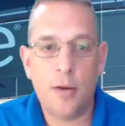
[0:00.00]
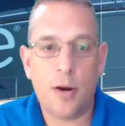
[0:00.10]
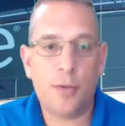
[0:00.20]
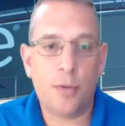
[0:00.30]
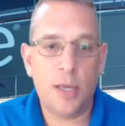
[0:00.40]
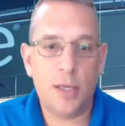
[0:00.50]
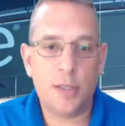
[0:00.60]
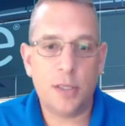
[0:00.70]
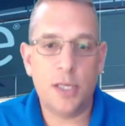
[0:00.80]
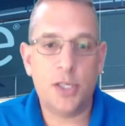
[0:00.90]
There are three
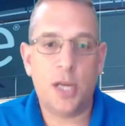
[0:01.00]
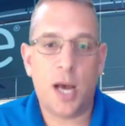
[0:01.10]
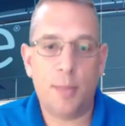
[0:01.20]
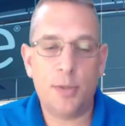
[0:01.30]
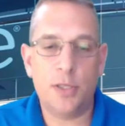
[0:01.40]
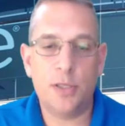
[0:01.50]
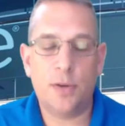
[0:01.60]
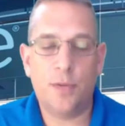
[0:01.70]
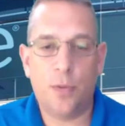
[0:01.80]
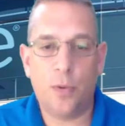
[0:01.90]
installation
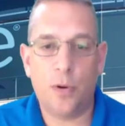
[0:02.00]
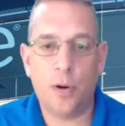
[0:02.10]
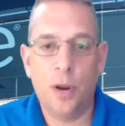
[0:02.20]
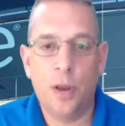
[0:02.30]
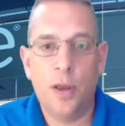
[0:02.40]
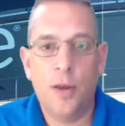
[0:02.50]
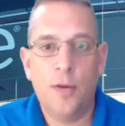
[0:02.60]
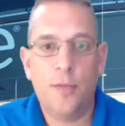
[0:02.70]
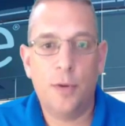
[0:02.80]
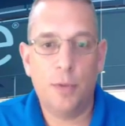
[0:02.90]
options for
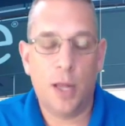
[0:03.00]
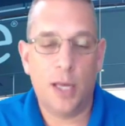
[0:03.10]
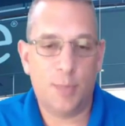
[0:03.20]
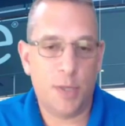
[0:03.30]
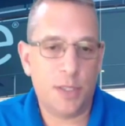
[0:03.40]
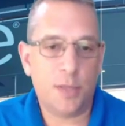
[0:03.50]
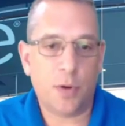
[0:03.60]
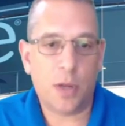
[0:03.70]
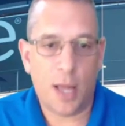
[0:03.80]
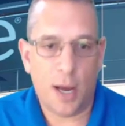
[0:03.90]
vRealize Business
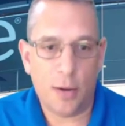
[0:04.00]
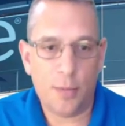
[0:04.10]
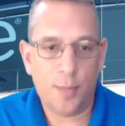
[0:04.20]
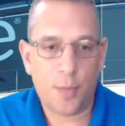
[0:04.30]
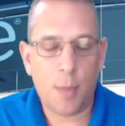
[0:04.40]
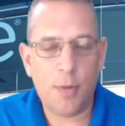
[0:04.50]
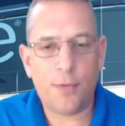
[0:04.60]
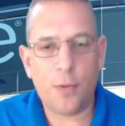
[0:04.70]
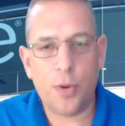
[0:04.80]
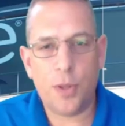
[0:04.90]
for Cloud,
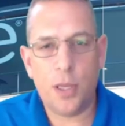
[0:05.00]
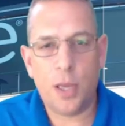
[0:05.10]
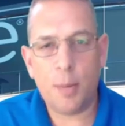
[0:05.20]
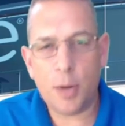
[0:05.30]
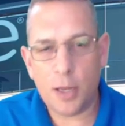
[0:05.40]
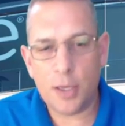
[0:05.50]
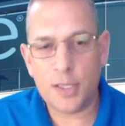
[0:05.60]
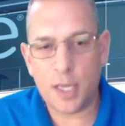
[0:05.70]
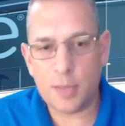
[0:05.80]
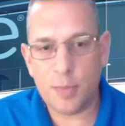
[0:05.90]
but for the Hybrid Cloud
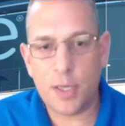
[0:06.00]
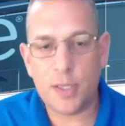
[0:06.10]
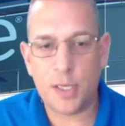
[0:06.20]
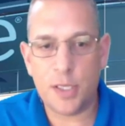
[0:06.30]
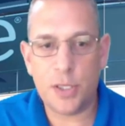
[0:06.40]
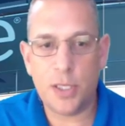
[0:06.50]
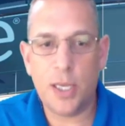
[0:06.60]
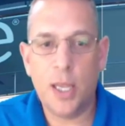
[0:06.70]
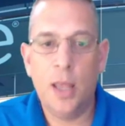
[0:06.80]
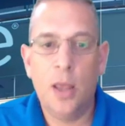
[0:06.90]
Assessment,
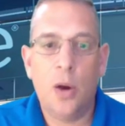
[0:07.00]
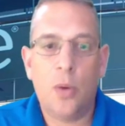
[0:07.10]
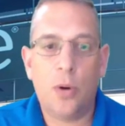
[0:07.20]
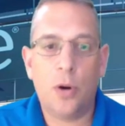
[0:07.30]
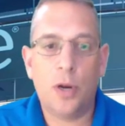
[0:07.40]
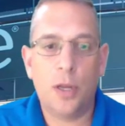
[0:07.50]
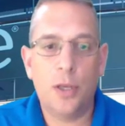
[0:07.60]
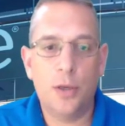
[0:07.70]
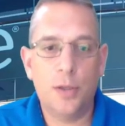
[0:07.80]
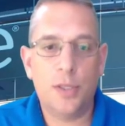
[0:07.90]
essentially, we're going
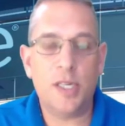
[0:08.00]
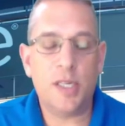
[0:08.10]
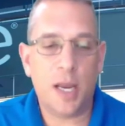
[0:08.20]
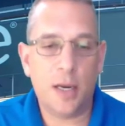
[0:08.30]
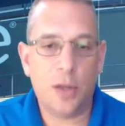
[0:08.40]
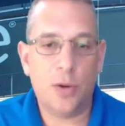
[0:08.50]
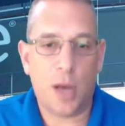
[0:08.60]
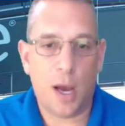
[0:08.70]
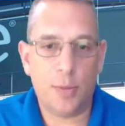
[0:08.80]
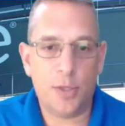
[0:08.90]
to use the standalone
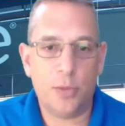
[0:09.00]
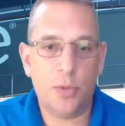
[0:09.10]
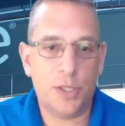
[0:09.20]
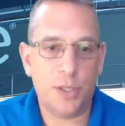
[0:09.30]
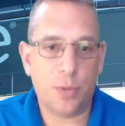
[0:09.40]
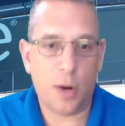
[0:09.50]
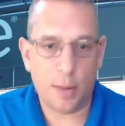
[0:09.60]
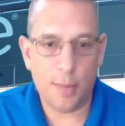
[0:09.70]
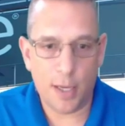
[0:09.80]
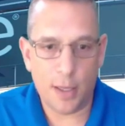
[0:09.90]
option, which is
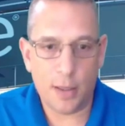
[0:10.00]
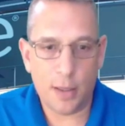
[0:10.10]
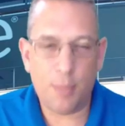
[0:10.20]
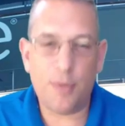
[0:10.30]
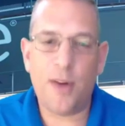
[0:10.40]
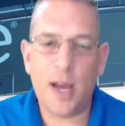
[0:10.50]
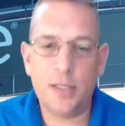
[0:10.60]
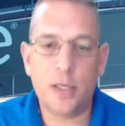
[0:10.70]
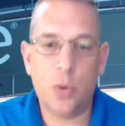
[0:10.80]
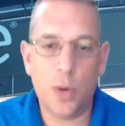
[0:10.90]
recommended. It
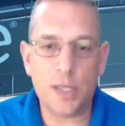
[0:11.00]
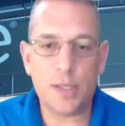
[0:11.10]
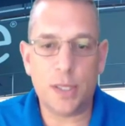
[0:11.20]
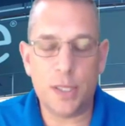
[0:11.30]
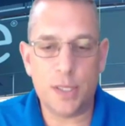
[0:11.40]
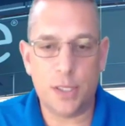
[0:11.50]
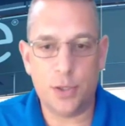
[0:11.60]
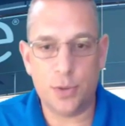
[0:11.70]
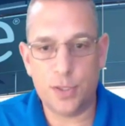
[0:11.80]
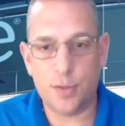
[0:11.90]
provides the quickest and least
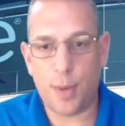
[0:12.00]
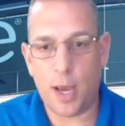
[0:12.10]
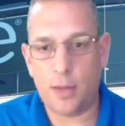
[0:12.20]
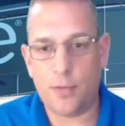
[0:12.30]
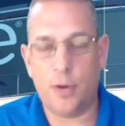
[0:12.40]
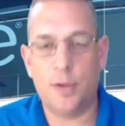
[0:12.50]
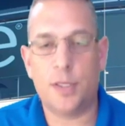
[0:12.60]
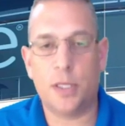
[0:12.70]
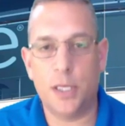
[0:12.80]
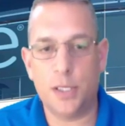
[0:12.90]
intrusive path for
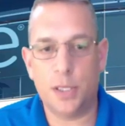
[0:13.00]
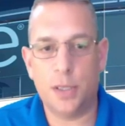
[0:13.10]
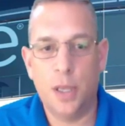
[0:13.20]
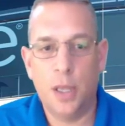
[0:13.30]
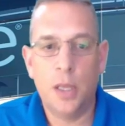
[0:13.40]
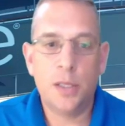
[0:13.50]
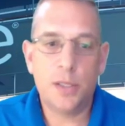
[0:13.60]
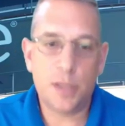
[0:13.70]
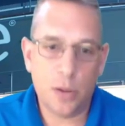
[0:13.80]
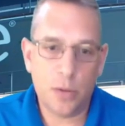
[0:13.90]
installation.
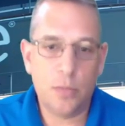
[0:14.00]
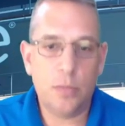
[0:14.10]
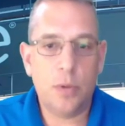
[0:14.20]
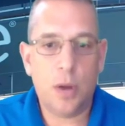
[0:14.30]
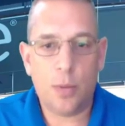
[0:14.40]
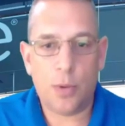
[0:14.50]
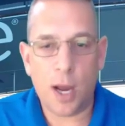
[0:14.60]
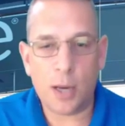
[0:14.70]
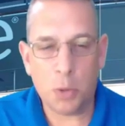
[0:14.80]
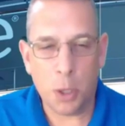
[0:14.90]
So we're
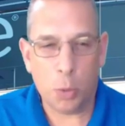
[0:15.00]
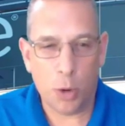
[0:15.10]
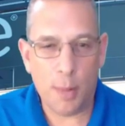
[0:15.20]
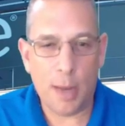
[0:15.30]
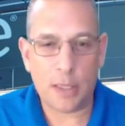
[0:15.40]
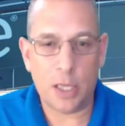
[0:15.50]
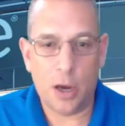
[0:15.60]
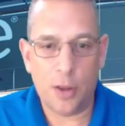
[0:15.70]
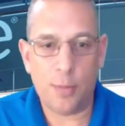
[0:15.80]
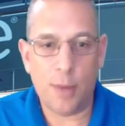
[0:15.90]
not going to really worry about the
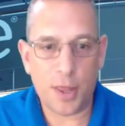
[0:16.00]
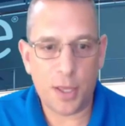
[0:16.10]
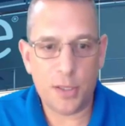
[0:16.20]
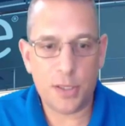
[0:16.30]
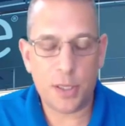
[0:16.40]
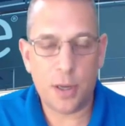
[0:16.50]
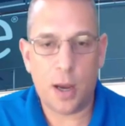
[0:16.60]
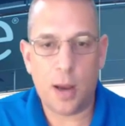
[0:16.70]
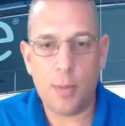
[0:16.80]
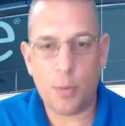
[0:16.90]
other methods,
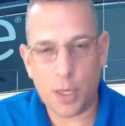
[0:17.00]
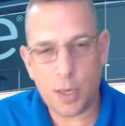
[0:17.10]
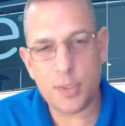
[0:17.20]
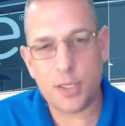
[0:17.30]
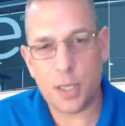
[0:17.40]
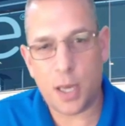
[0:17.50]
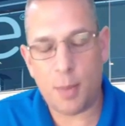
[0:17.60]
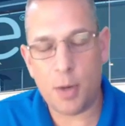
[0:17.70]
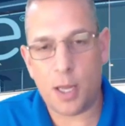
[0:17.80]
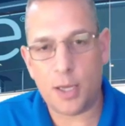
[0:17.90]
uh, but when it comes to the
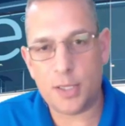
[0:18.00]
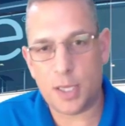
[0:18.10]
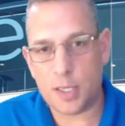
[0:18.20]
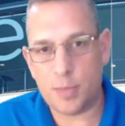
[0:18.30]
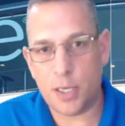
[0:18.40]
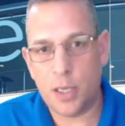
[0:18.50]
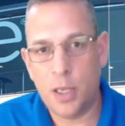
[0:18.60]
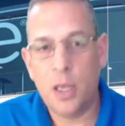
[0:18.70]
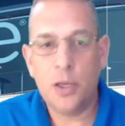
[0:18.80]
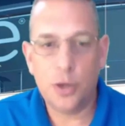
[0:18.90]
Hybrid Cloud Assessment,
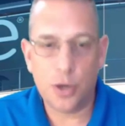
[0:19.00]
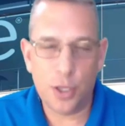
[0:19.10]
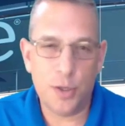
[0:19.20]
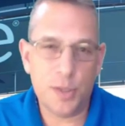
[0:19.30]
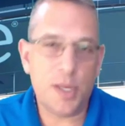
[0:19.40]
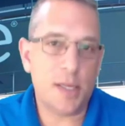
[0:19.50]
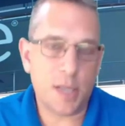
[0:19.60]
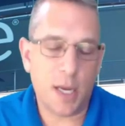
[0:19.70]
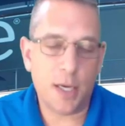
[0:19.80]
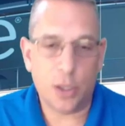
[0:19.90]
you're going to use that
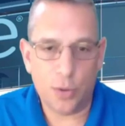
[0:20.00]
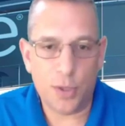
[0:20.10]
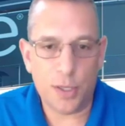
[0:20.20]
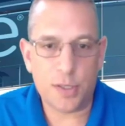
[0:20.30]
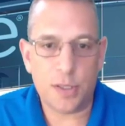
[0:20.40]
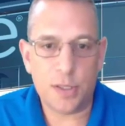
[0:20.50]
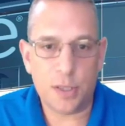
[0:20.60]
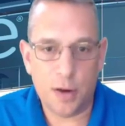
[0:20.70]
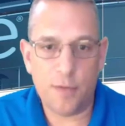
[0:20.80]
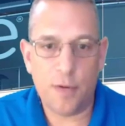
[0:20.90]
standalone instance
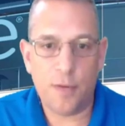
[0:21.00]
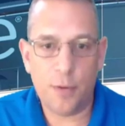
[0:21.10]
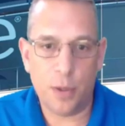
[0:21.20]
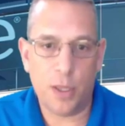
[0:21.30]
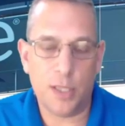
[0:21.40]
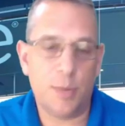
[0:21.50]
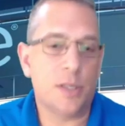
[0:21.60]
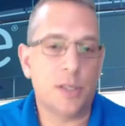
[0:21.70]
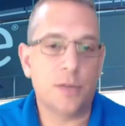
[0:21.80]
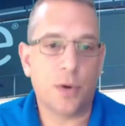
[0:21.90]
of vRealize
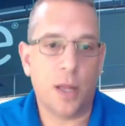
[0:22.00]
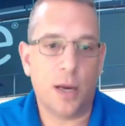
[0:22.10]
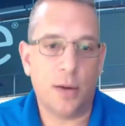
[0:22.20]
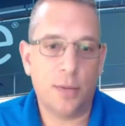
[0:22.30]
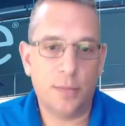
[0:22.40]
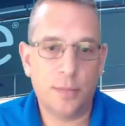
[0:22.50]
Business for Cloud.